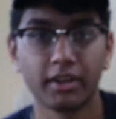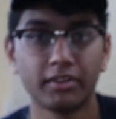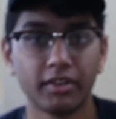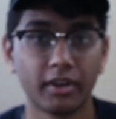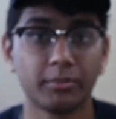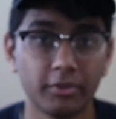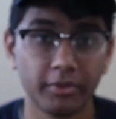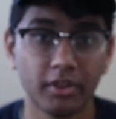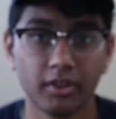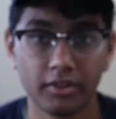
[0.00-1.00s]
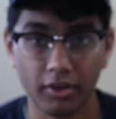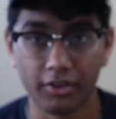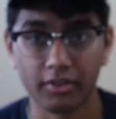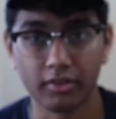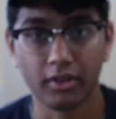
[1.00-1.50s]
and today I'm going to be
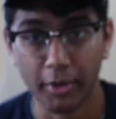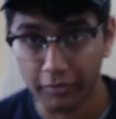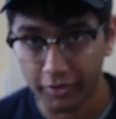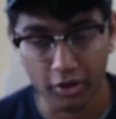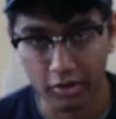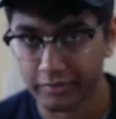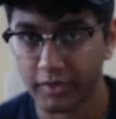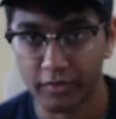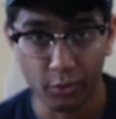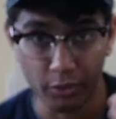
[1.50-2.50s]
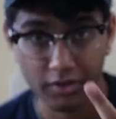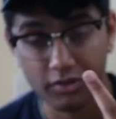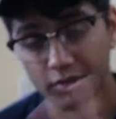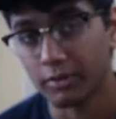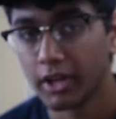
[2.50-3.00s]
talking about photography for week
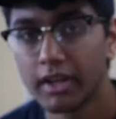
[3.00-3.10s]
2.